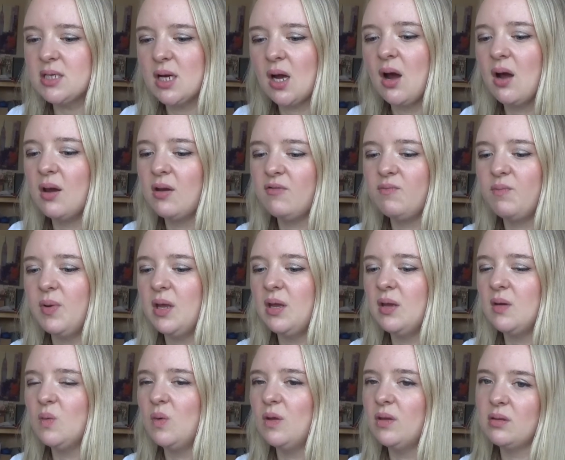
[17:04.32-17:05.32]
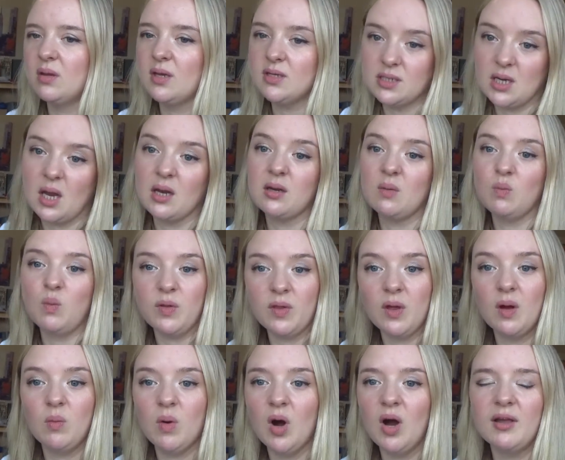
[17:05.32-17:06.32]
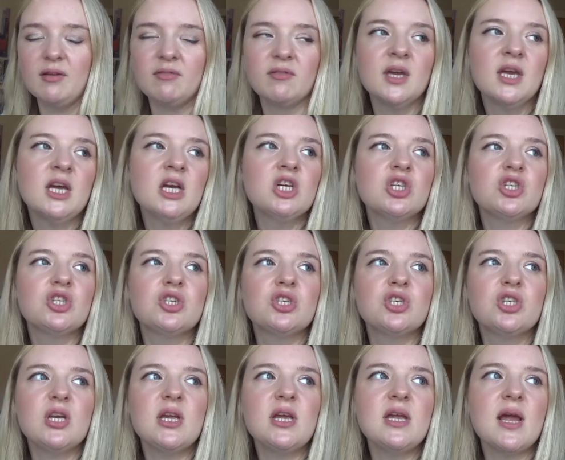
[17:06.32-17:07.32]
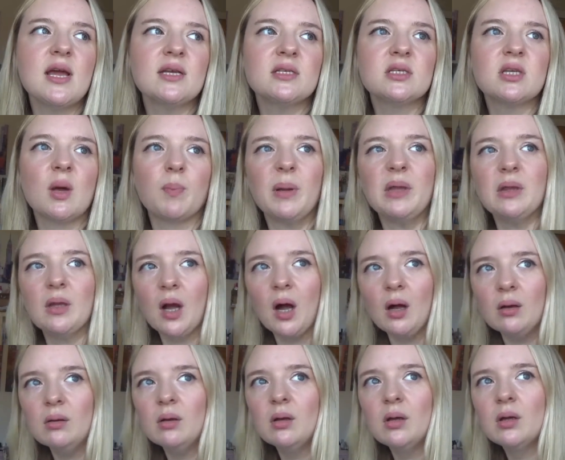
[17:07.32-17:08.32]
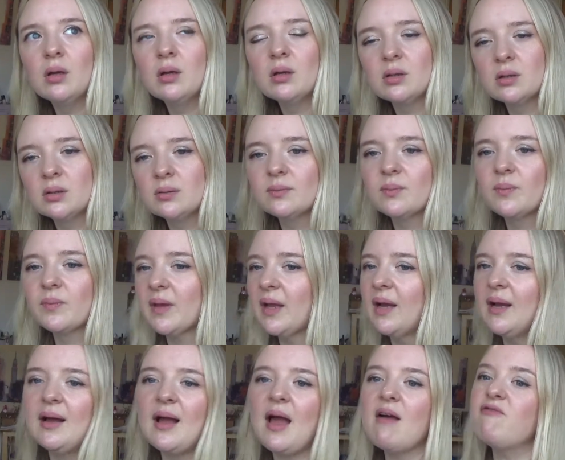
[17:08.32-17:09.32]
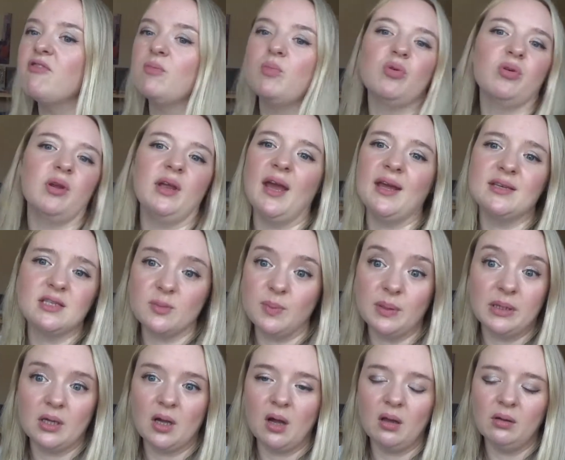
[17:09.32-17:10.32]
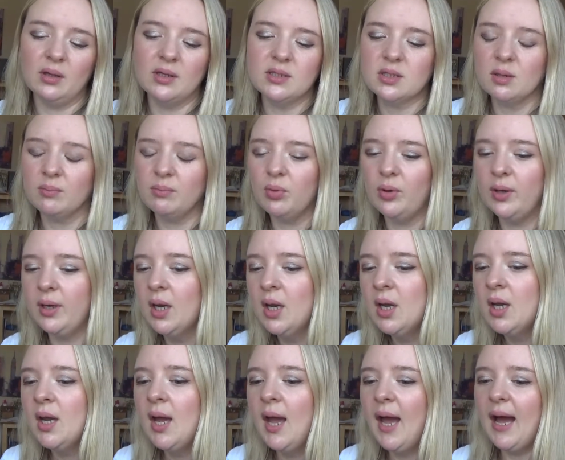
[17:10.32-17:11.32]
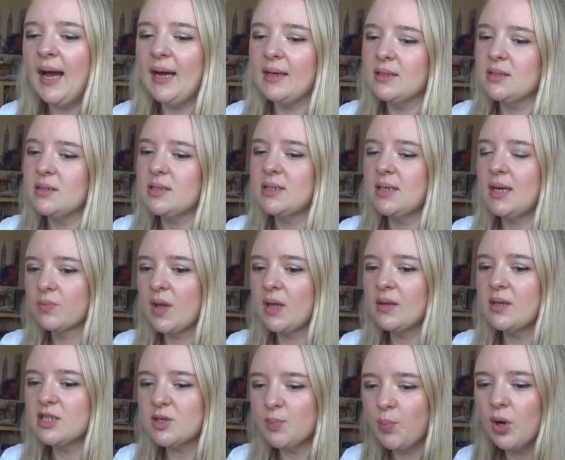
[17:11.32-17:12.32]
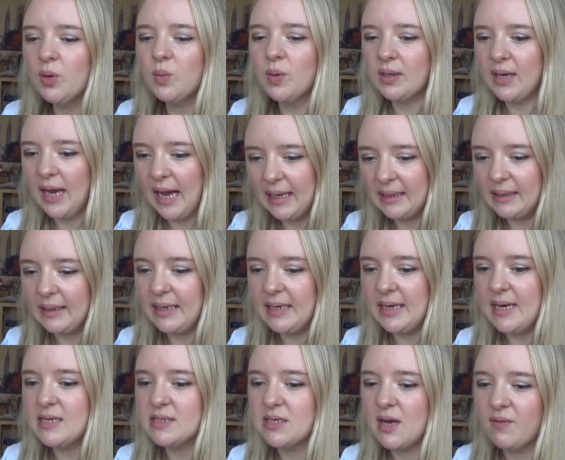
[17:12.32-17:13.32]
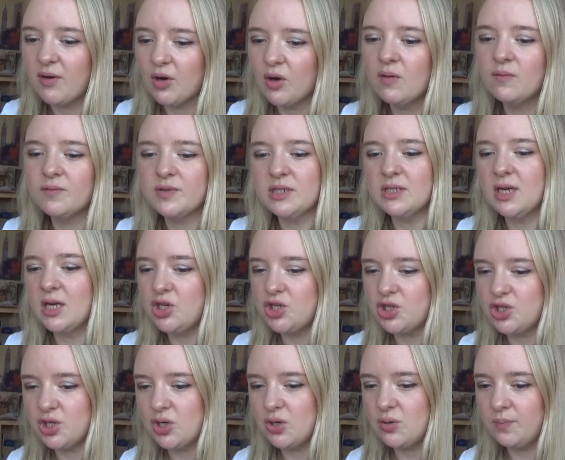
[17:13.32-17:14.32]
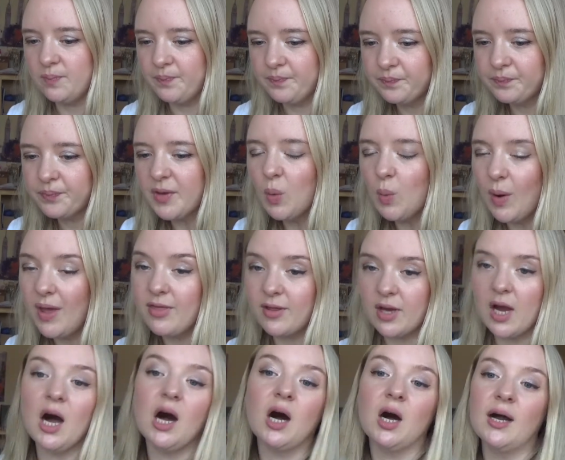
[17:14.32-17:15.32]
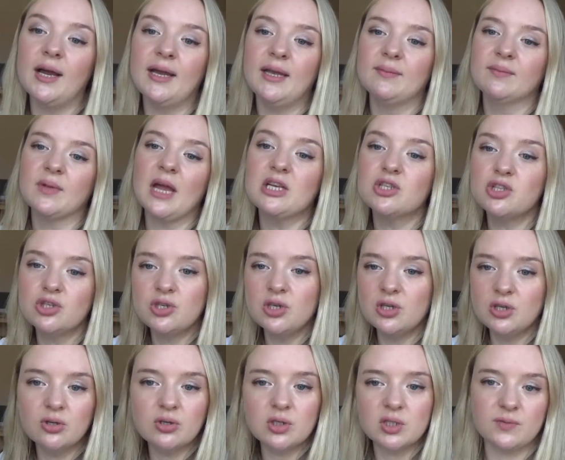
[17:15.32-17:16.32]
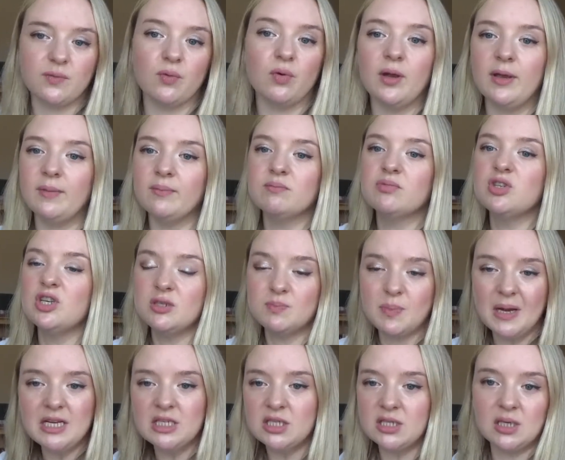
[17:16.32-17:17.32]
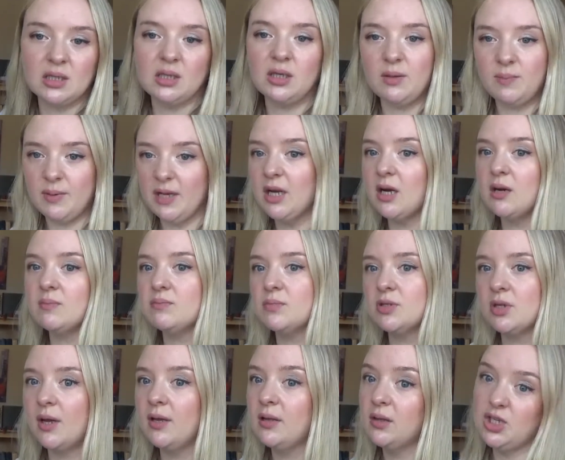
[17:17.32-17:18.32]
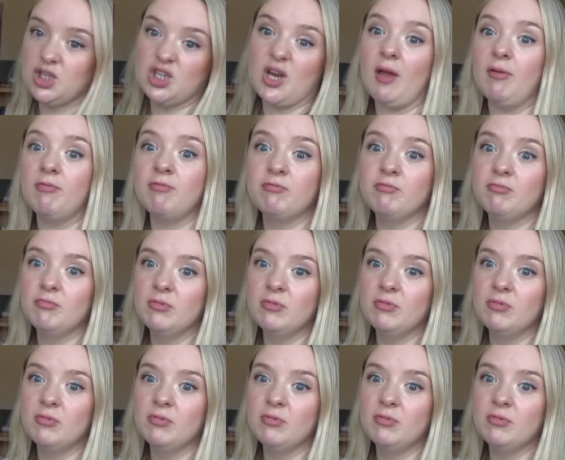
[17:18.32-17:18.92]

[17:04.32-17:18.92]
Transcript: kind of being with her son and with her wife she ends up in the cult everybody ends up in the cult at some point and there's a point when Ali is having a conversation with Kai and she cooks for him. She basically becomes like the chef